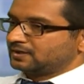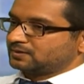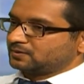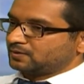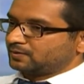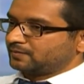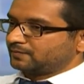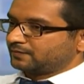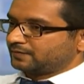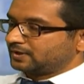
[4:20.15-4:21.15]
So
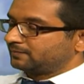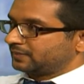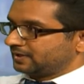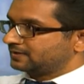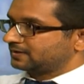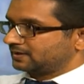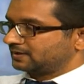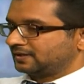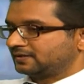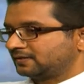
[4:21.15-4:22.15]
for the person,
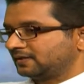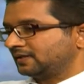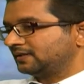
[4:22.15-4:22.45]
let's say